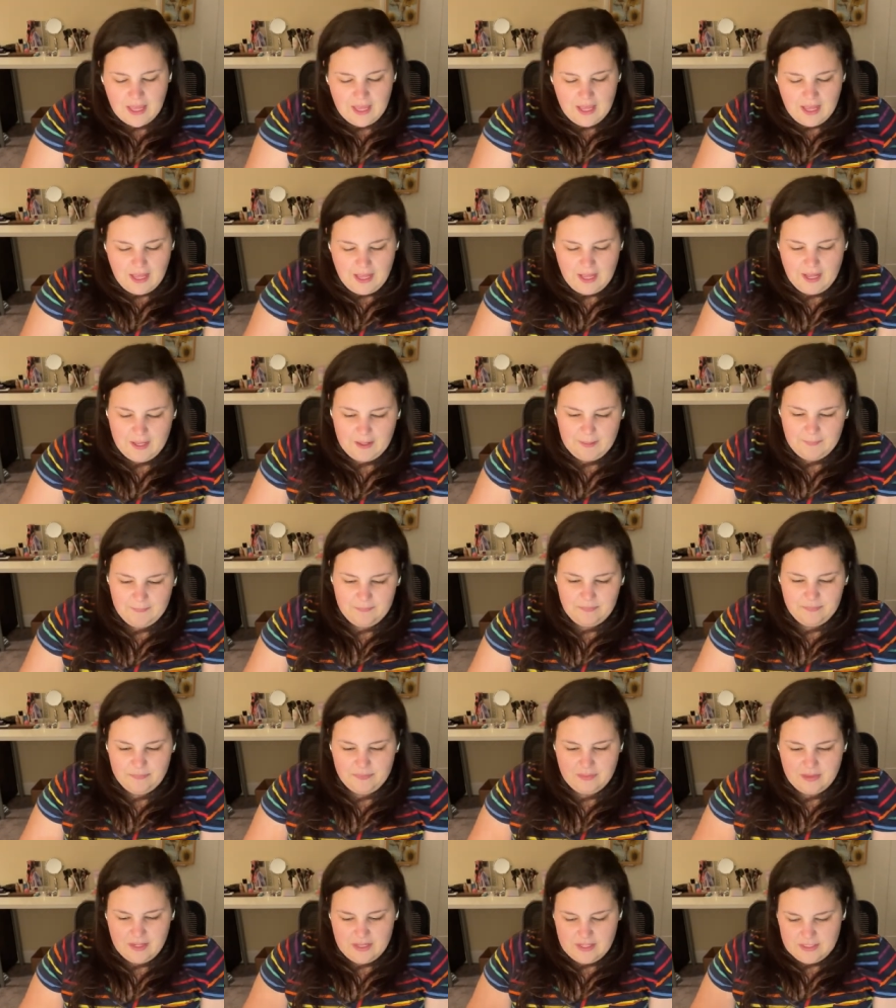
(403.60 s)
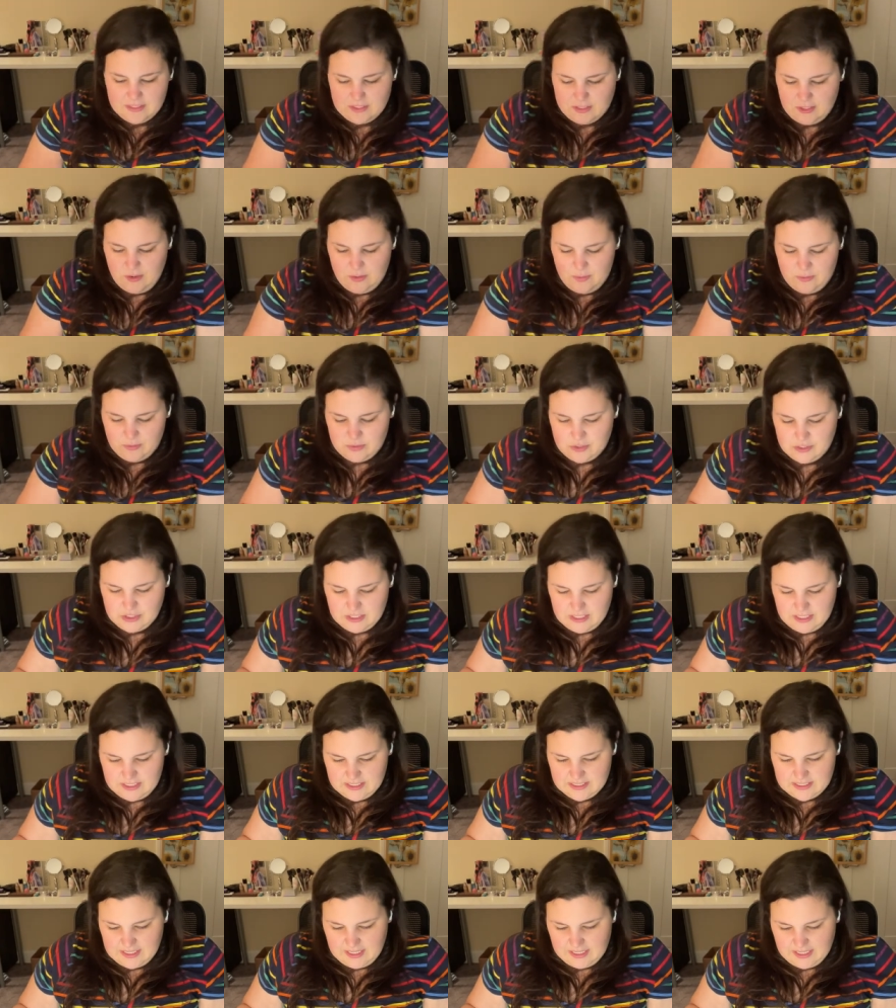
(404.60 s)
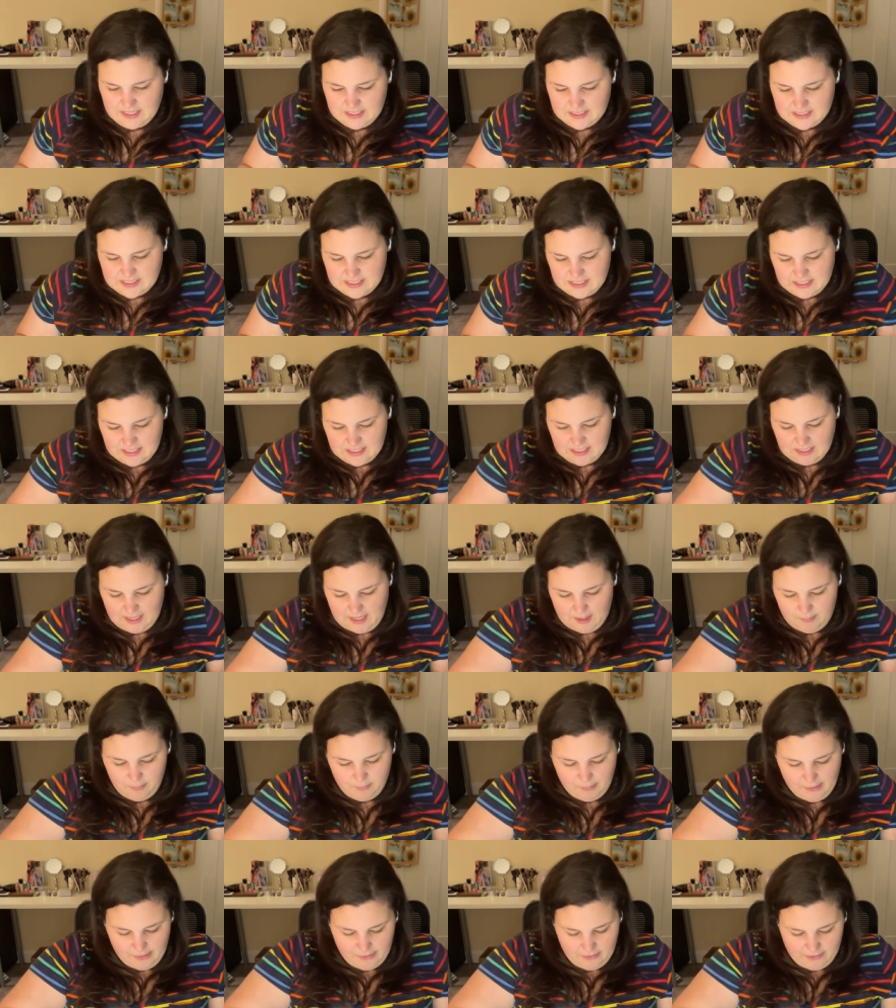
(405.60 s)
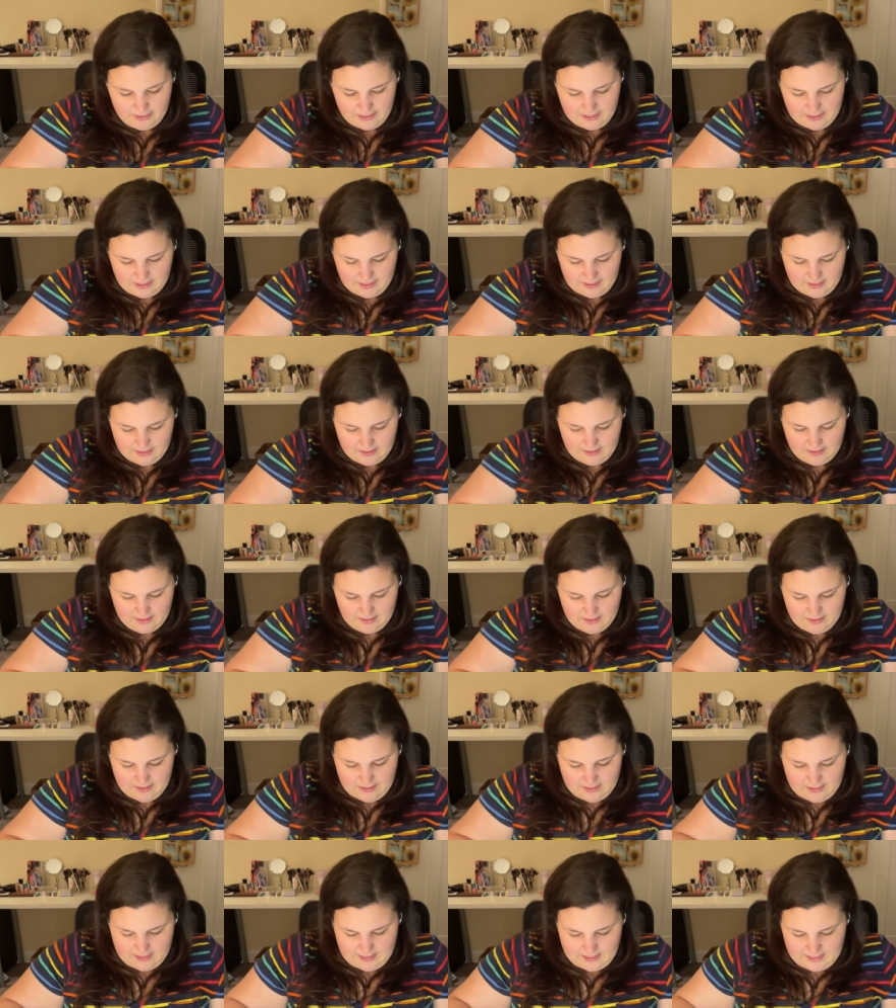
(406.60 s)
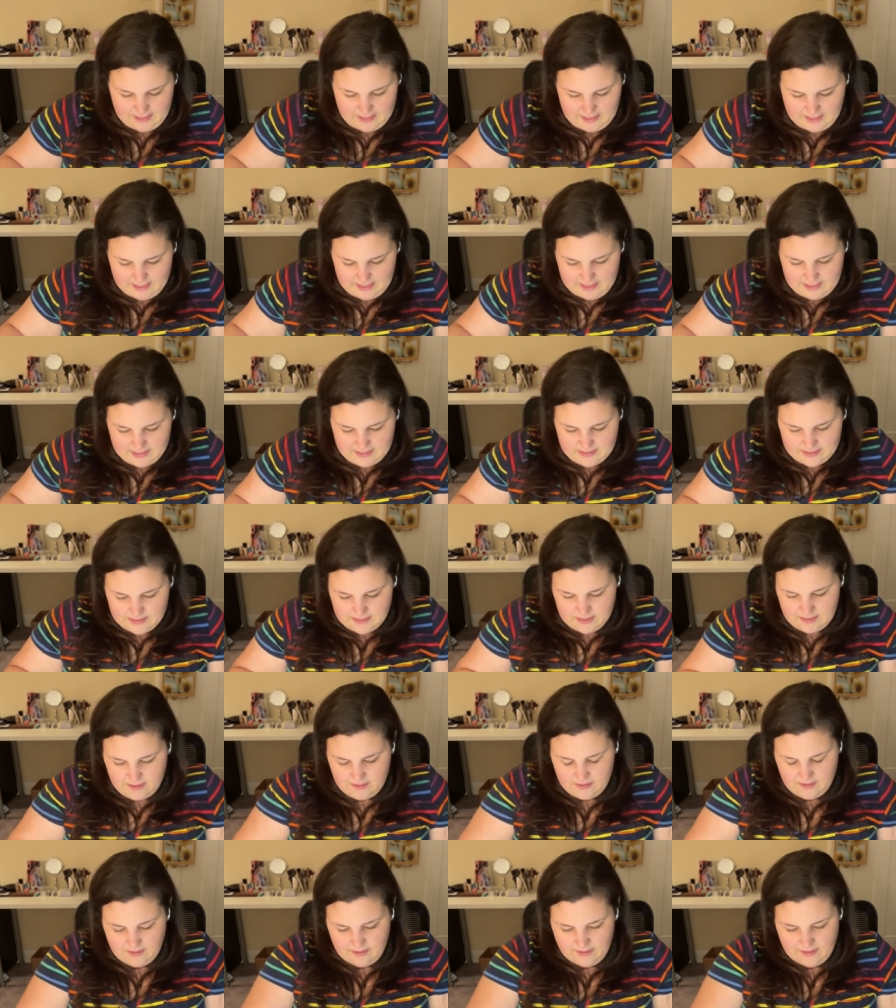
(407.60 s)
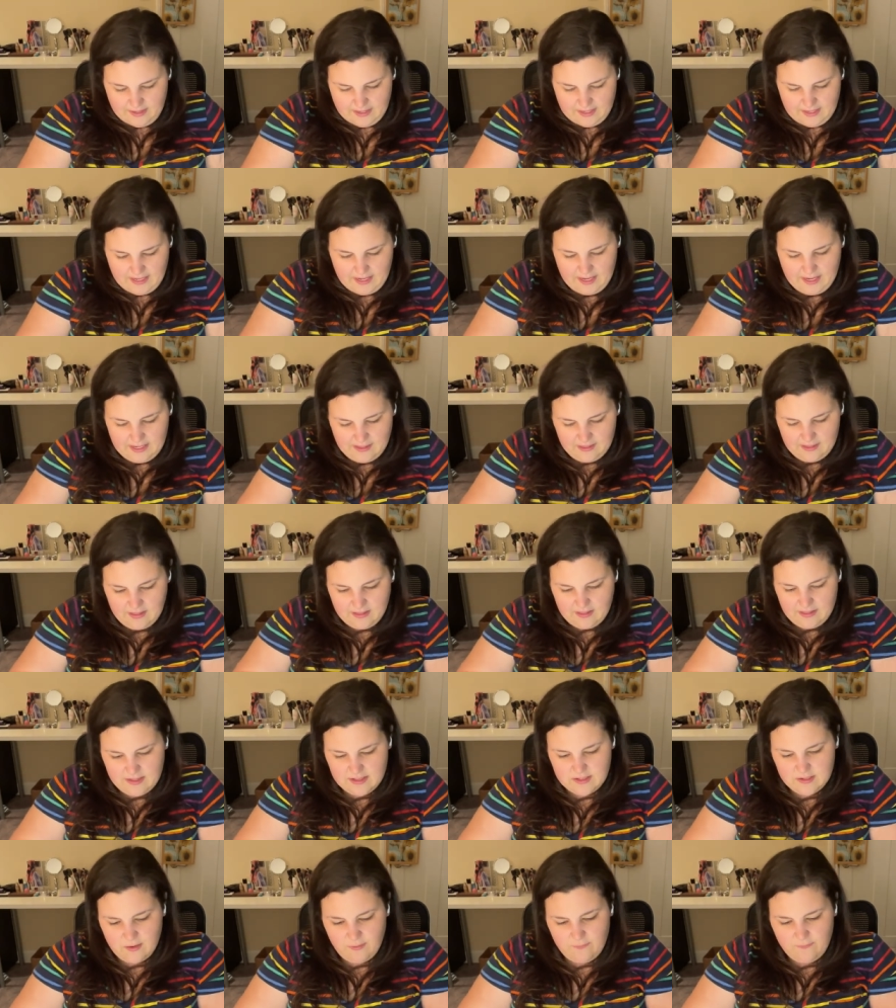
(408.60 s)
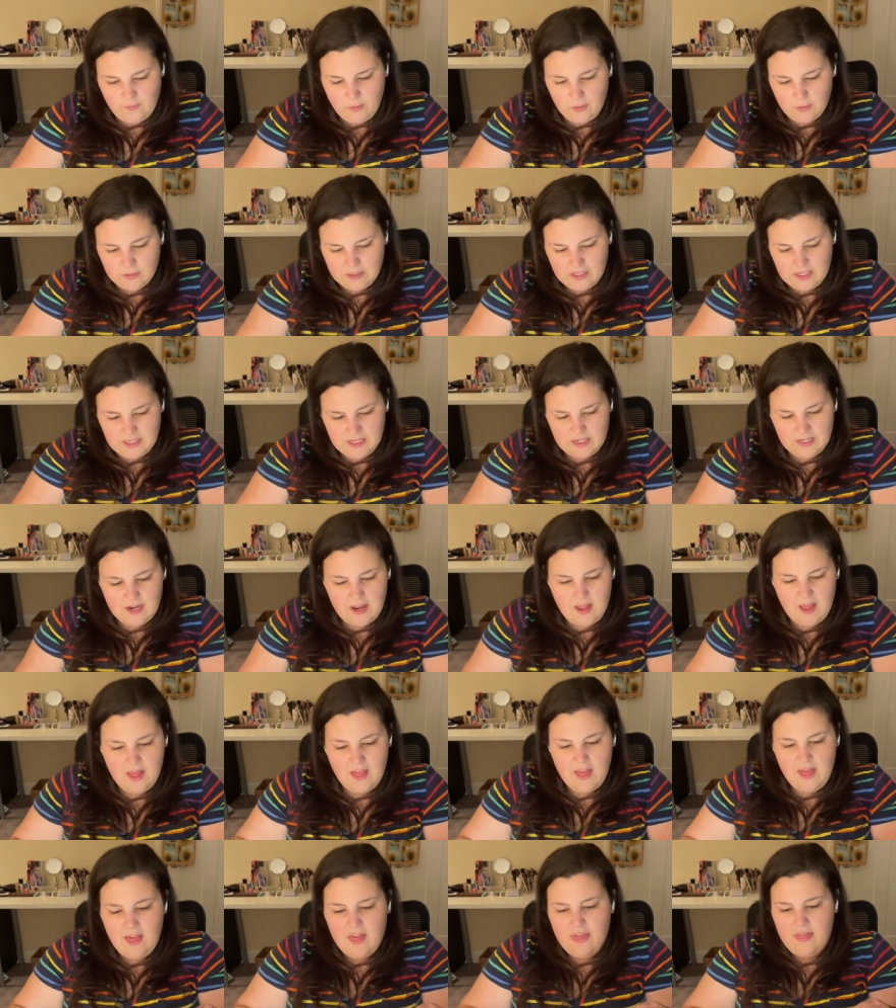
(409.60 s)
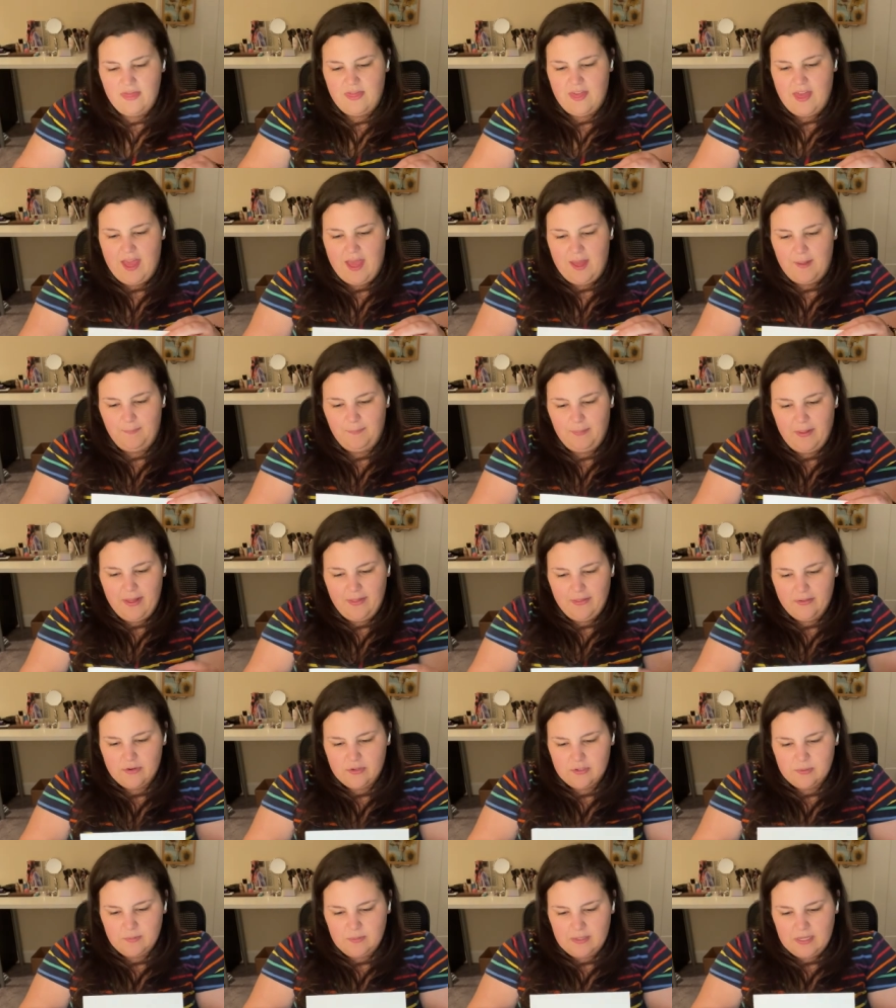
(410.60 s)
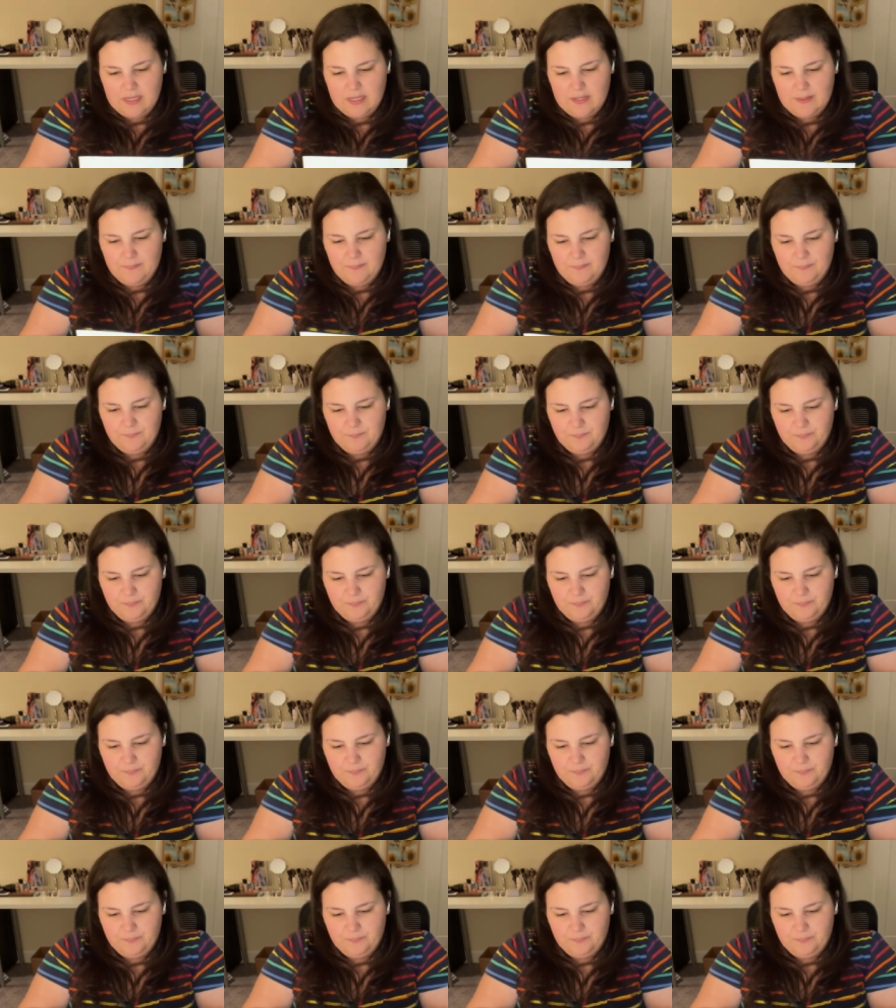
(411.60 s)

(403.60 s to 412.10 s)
Um, so she is like a teen librarian, and I hate that these are folded. That bothers me.